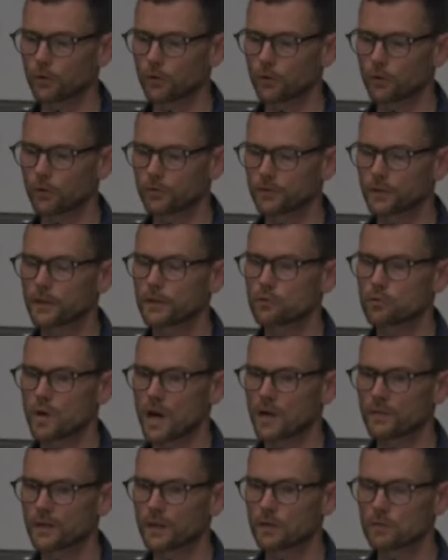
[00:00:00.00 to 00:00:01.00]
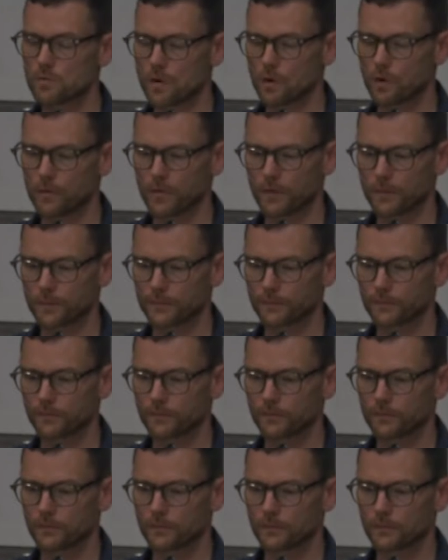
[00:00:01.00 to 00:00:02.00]
force driving growth.
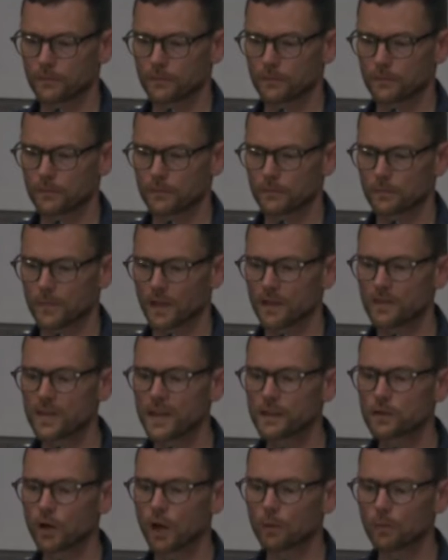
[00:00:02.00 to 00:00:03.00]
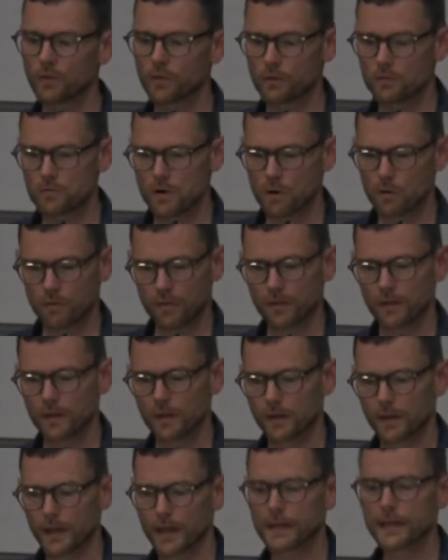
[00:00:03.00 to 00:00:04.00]
The enormous growth
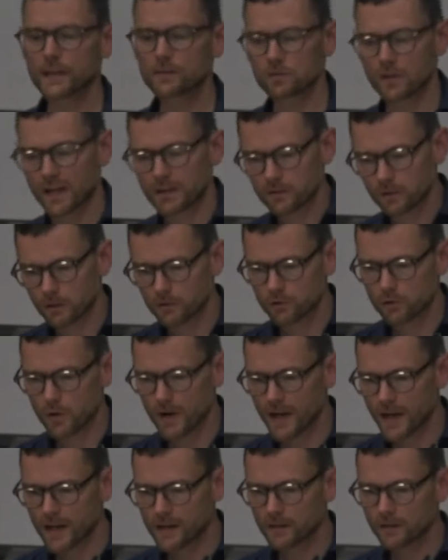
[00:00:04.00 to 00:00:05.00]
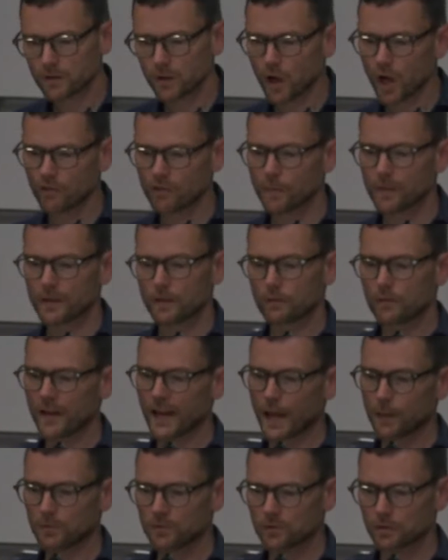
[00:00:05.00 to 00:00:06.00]
in international trade and the government of
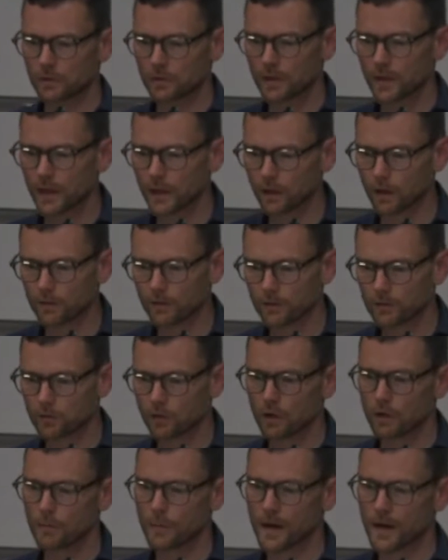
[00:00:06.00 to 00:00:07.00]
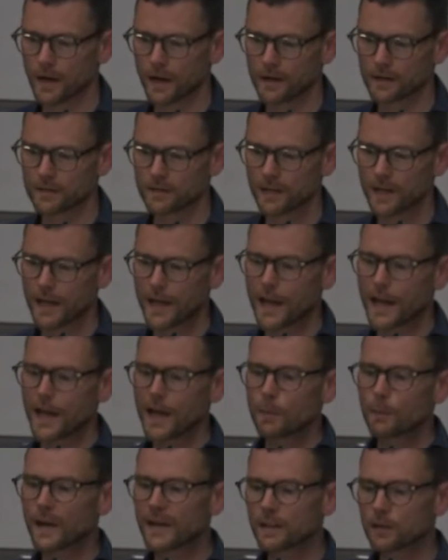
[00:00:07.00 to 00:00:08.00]
capital on the stock markets
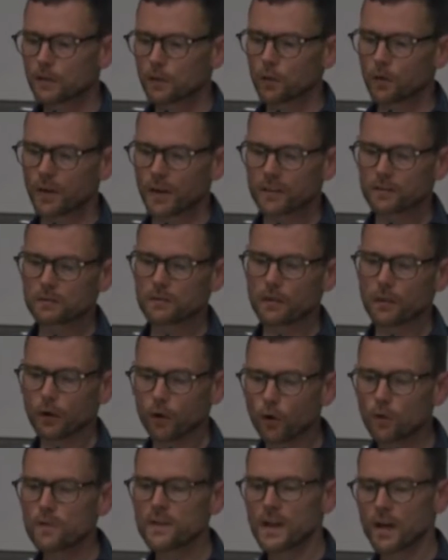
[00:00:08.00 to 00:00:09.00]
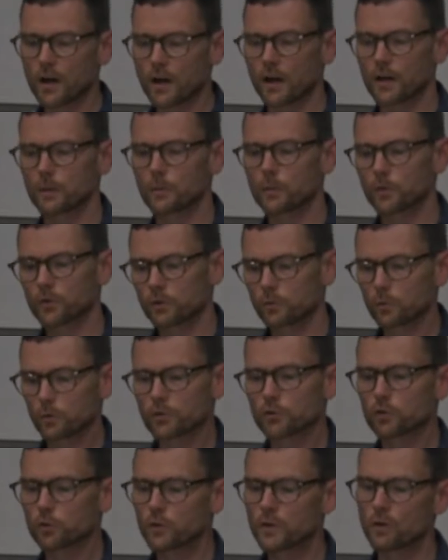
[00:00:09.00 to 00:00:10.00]
made it look as though the economy was
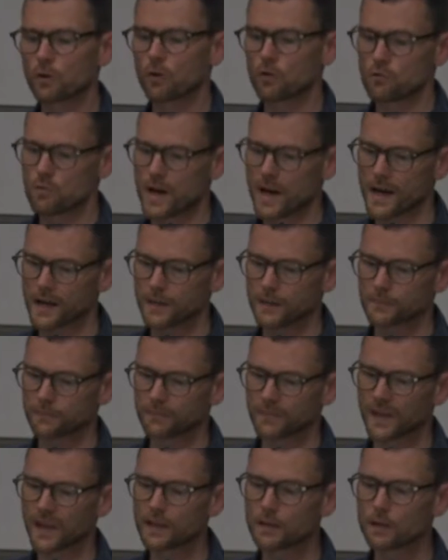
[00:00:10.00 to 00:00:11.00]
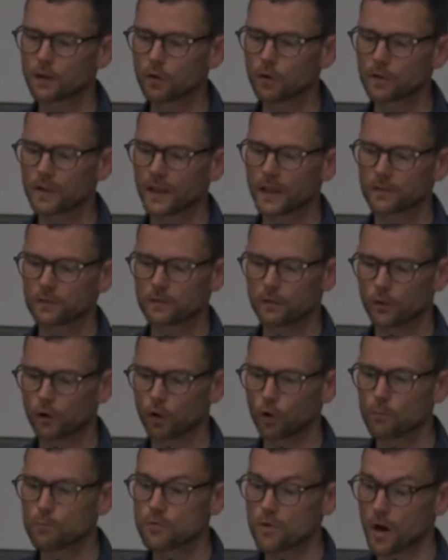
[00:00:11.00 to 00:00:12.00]
doing all right. It looked as
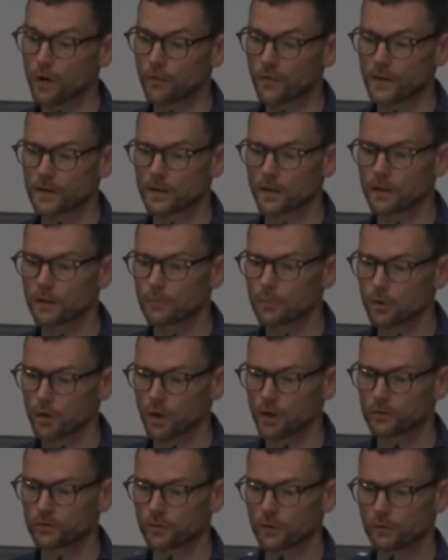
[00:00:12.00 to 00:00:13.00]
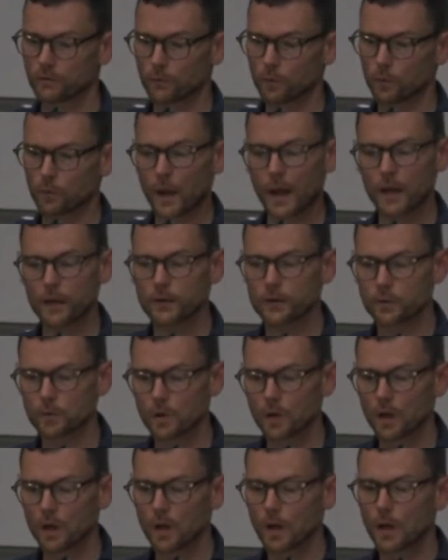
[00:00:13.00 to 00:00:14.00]
though profit and the production of value
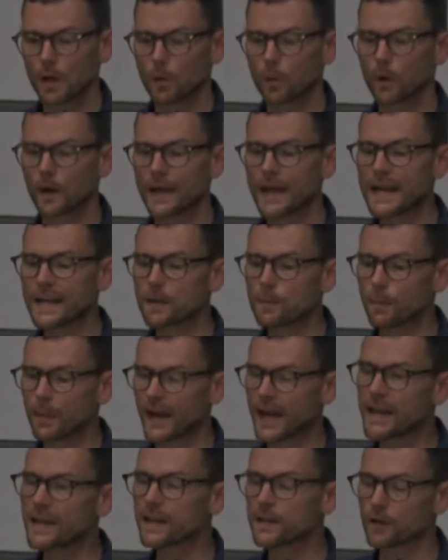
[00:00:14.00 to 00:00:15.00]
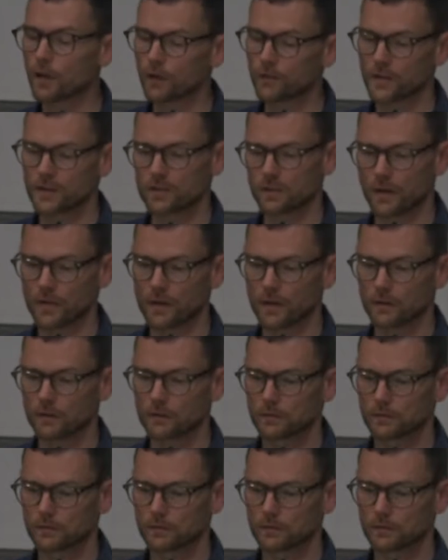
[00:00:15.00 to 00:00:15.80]
were independent of each other,